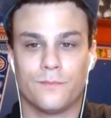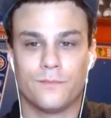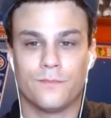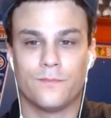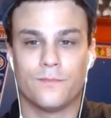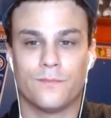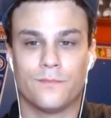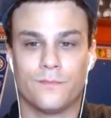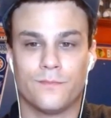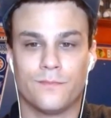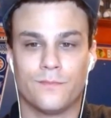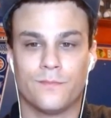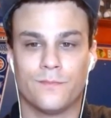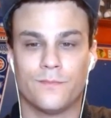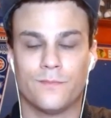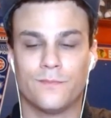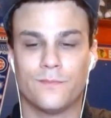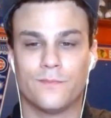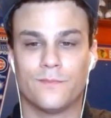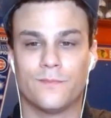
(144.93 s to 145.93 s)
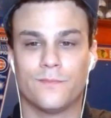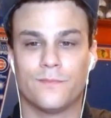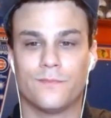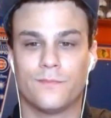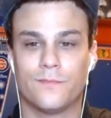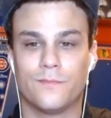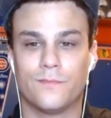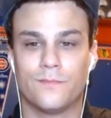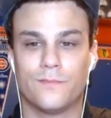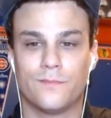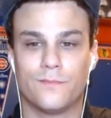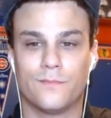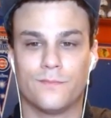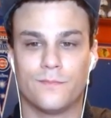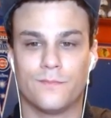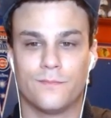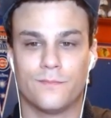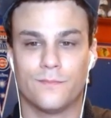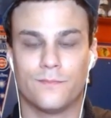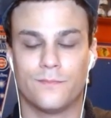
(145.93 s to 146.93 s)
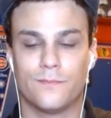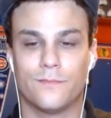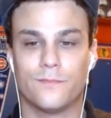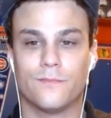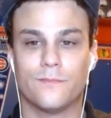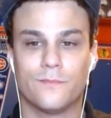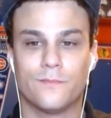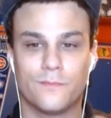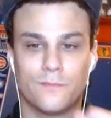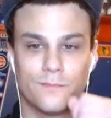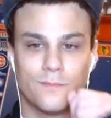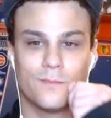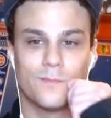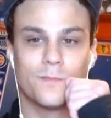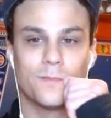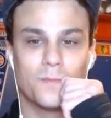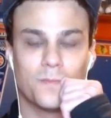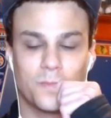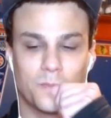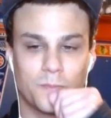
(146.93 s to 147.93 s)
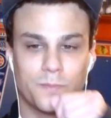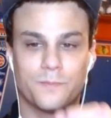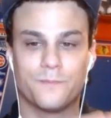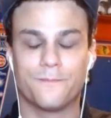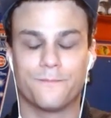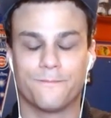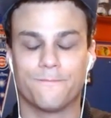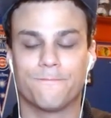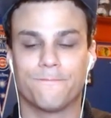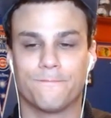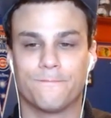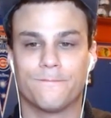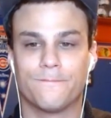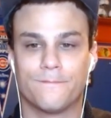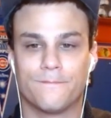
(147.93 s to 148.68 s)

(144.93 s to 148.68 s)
(not speaking)